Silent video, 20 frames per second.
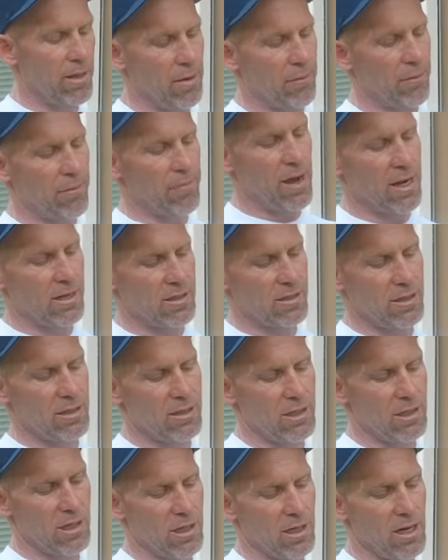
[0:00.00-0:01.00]
that we've actually
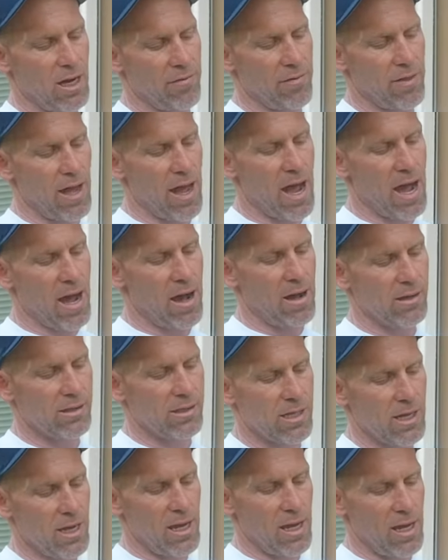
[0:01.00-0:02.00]
taken off the
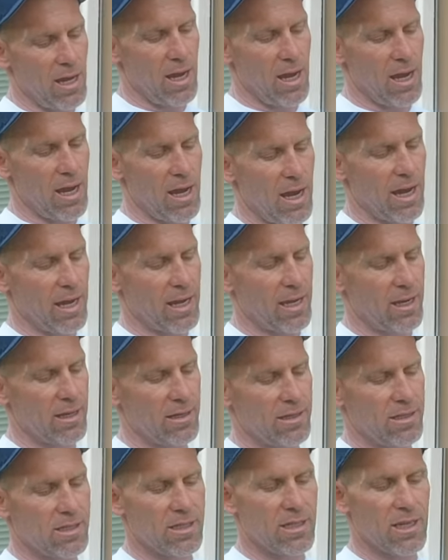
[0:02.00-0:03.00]
house and I
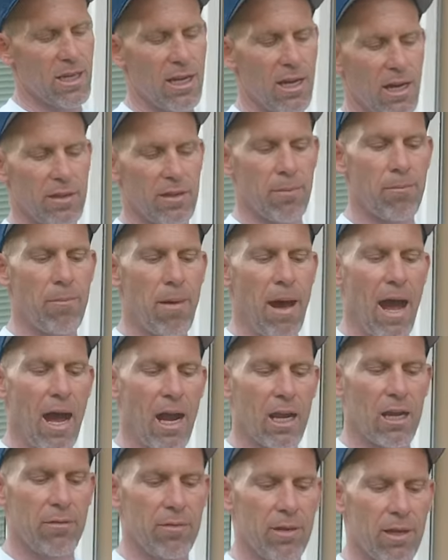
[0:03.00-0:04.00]
can see on the
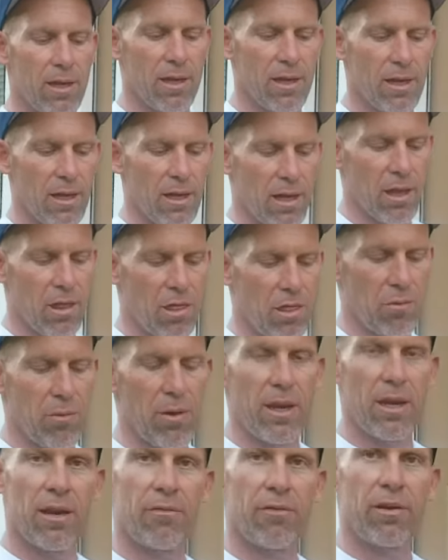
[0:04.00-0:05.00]
back of it
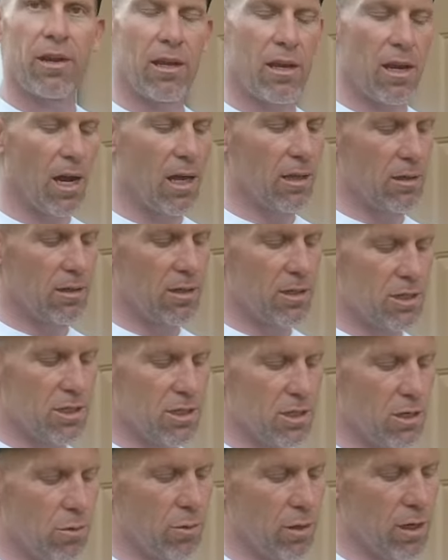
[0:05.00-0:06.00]
three different colors
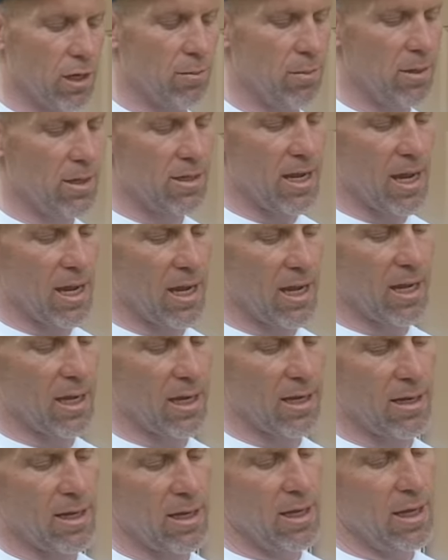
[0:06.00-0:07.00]
so we're going to be
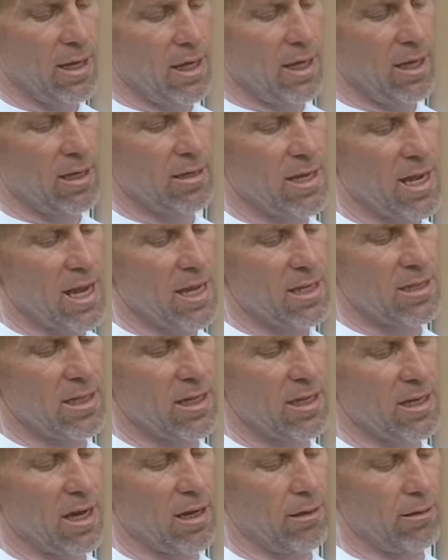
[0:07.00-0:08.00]
taking and
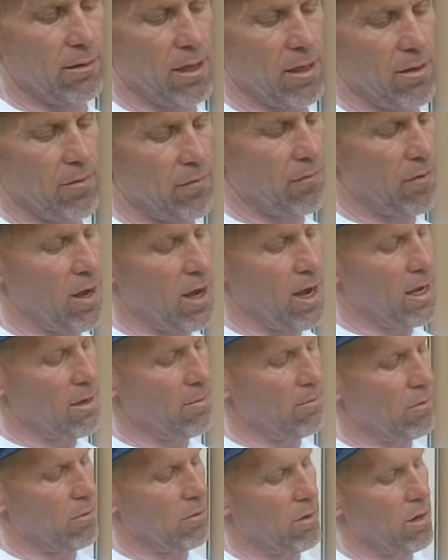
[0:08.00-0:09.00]
testing not only the front
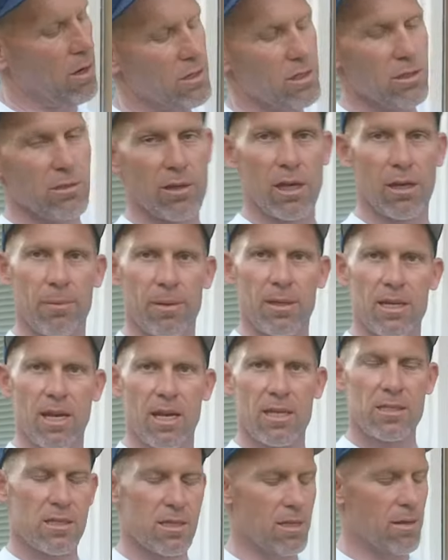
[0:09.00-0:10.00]
we're also going to be
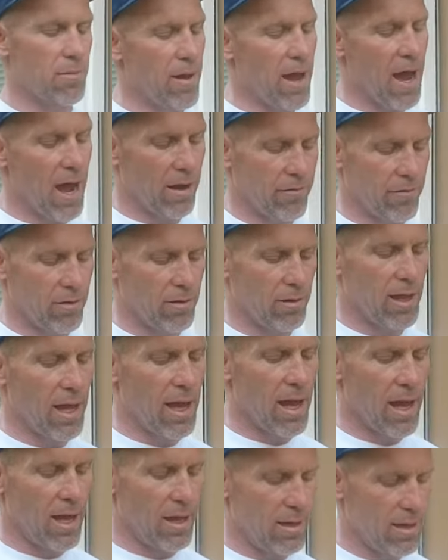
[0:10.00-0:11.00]
testing the back for
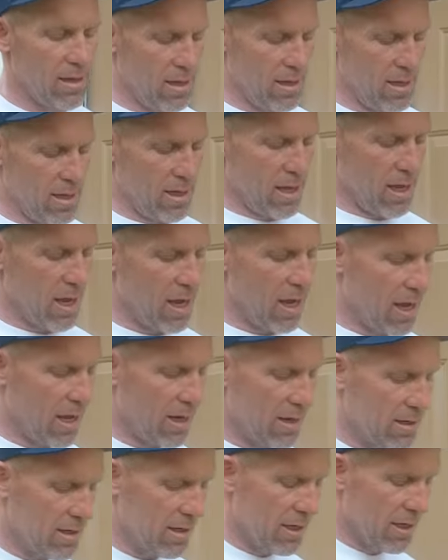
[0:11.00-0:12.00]
lead
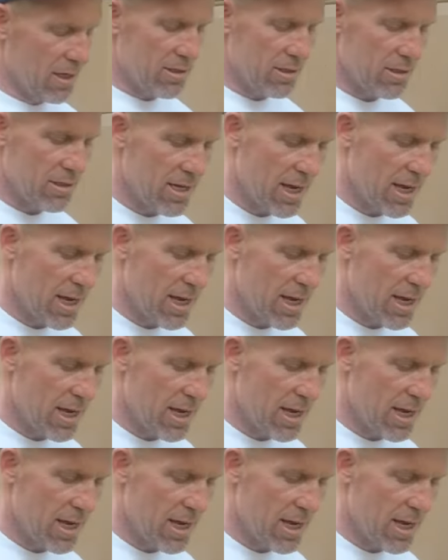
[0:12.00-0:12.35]
and to